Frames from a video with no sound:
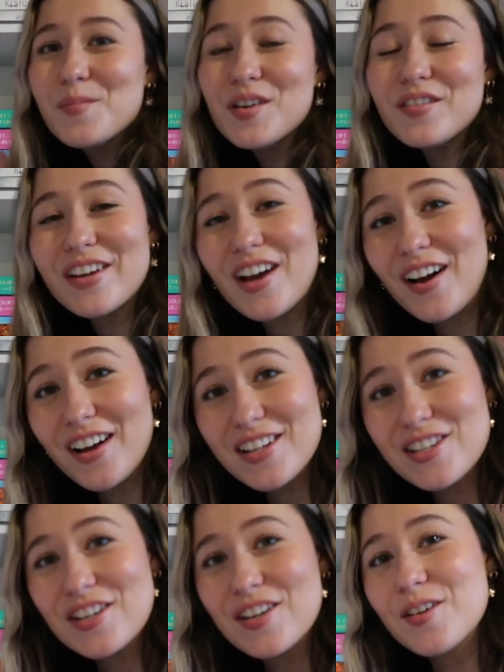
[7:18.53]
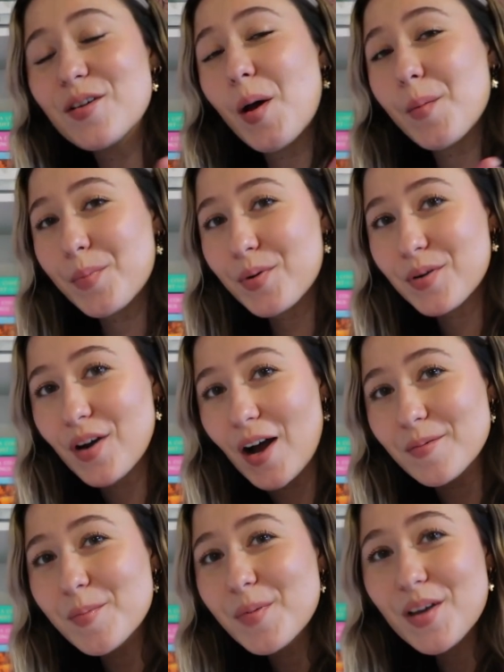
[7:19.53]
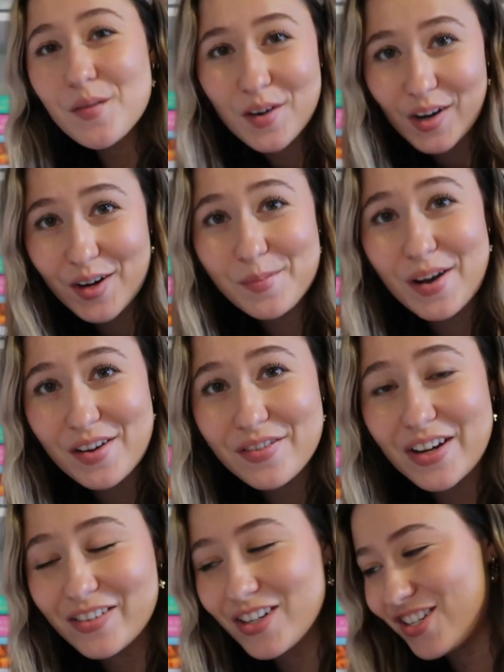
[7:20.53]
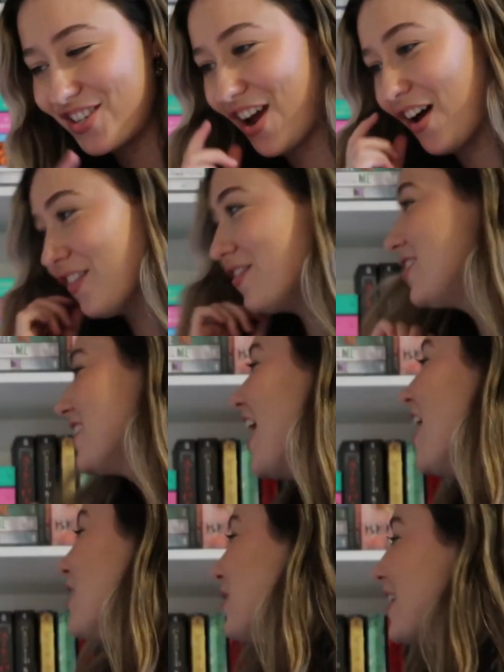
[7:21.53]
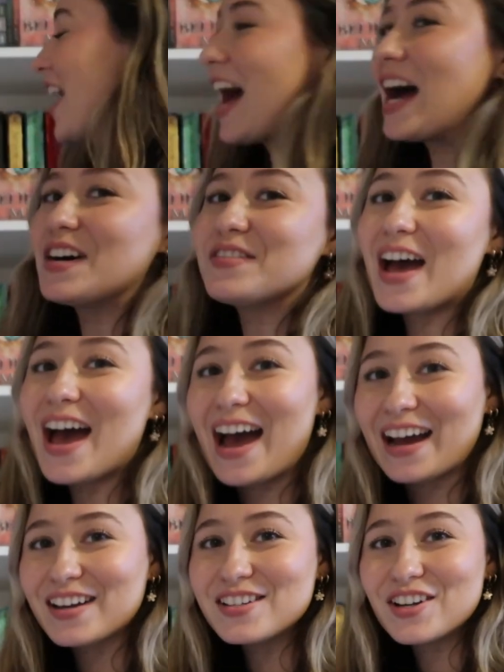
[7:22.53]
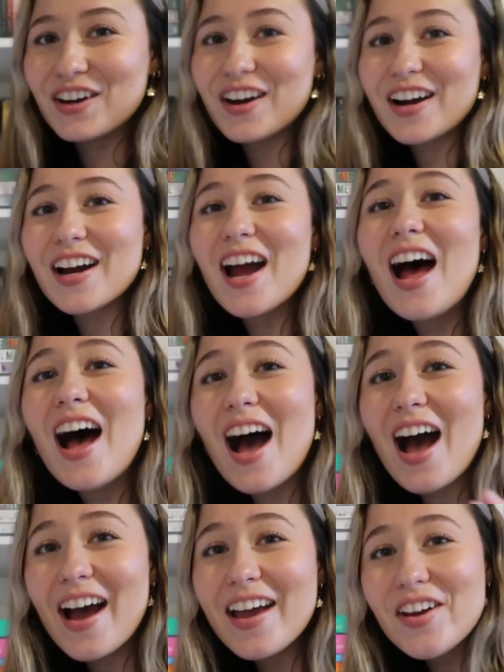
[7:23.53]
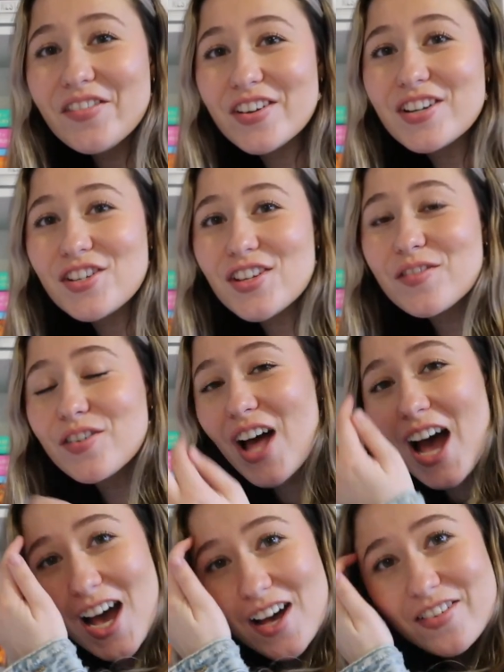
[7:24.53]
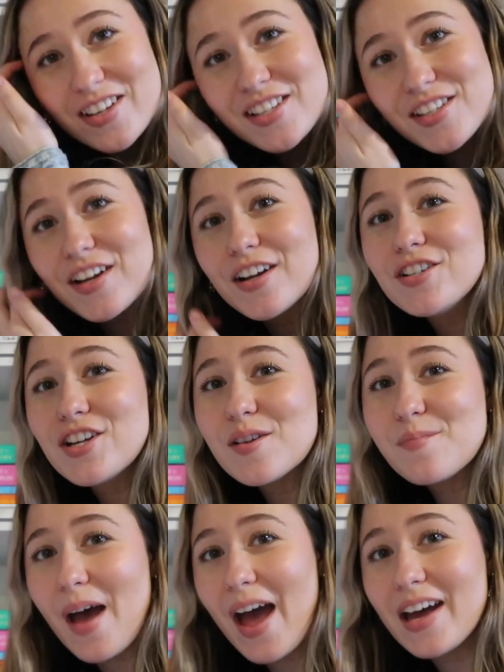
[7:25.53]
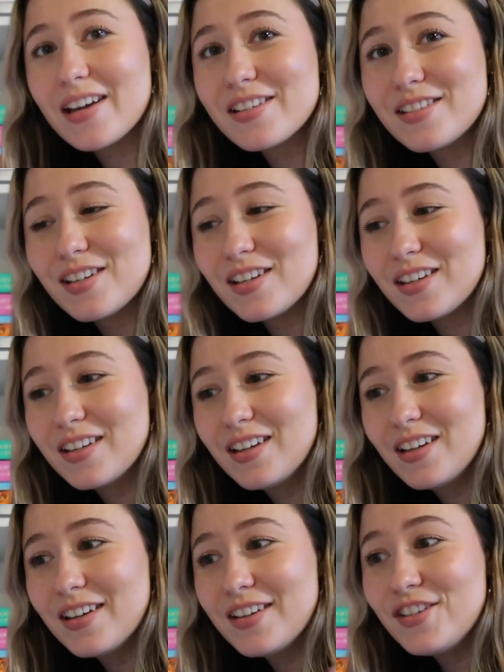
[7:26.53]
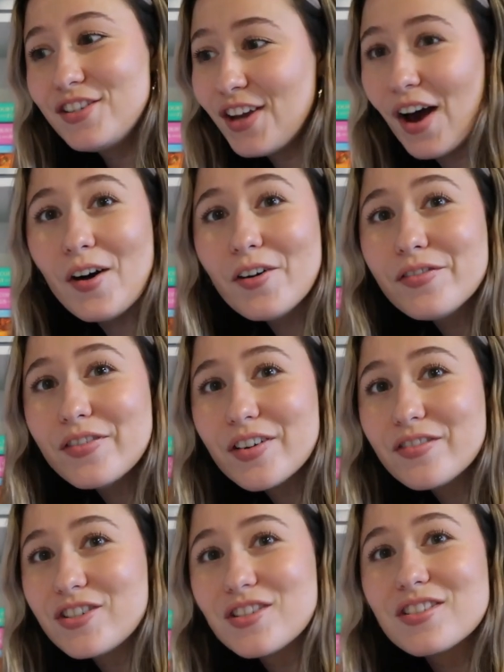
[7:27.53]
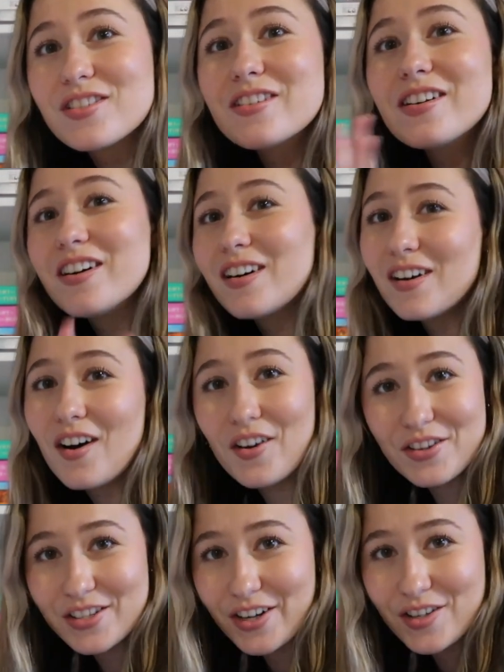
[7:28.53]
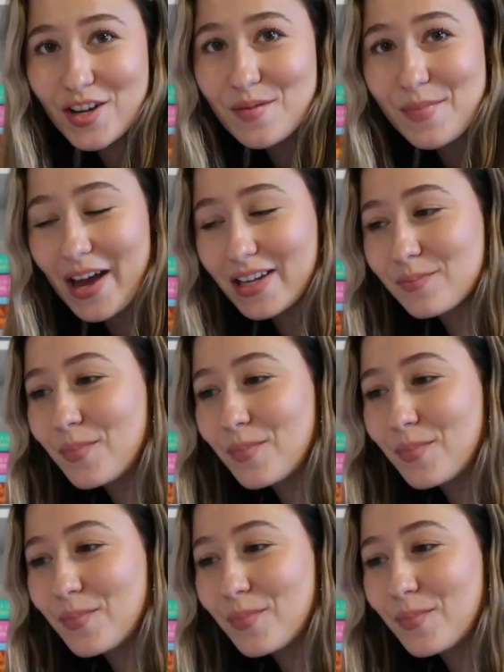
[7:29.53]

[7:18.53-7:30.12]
moving on to probably one of my favorite shelves. We have ACOTAR. I eventually will have a Sarah J Maas shelf of just all Sarah J Maas